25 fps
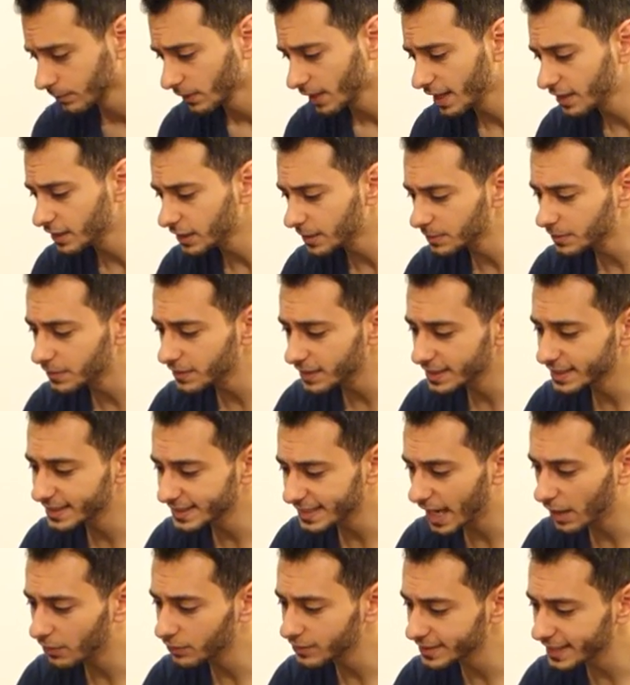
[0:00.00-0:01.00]
In terms of this
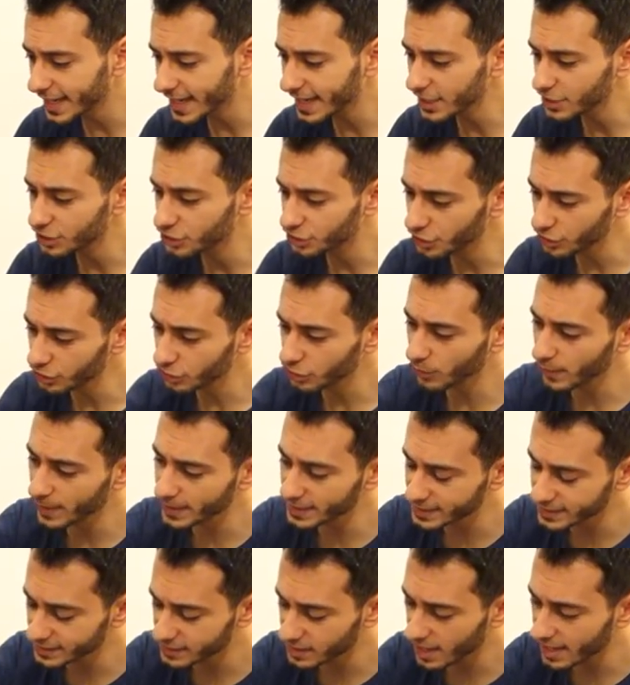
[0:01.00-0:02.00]
soundstage, due to
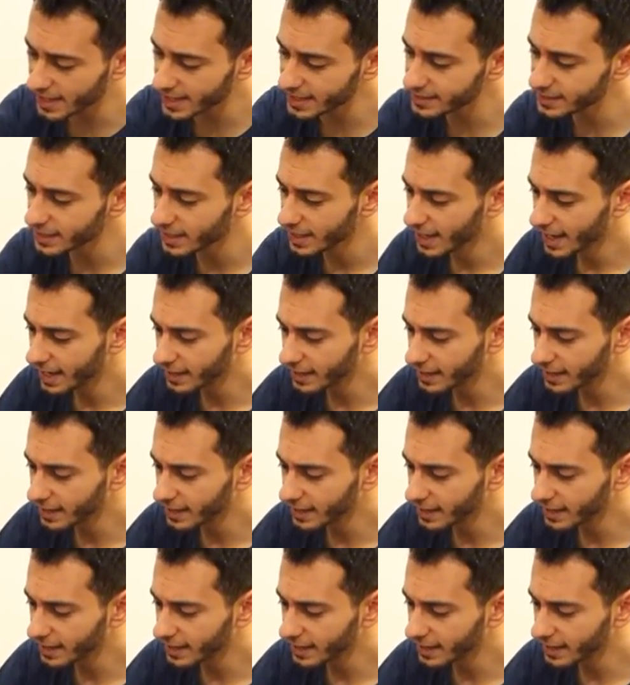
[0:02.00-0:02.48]
its size,